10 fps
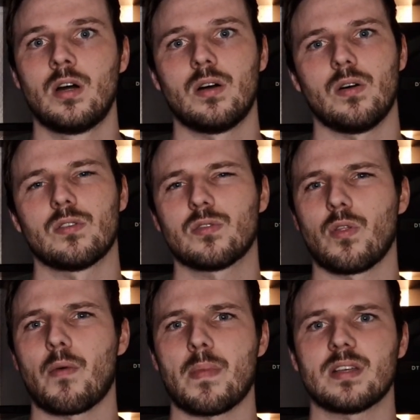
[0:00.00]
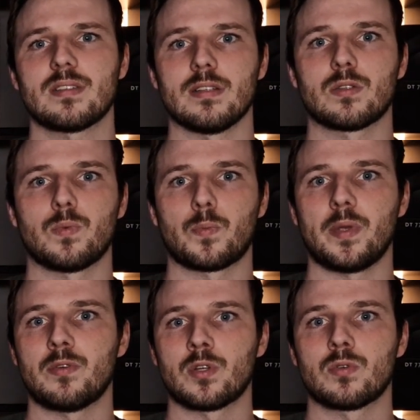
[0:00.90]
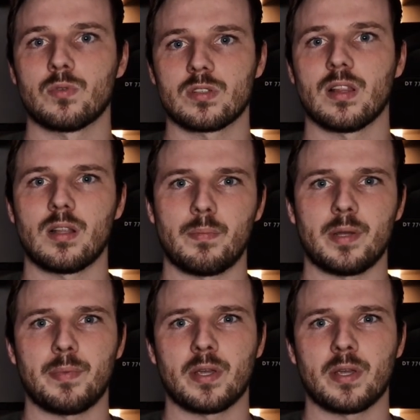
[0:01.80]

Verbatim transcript: Also the muscles would be reduced a little bit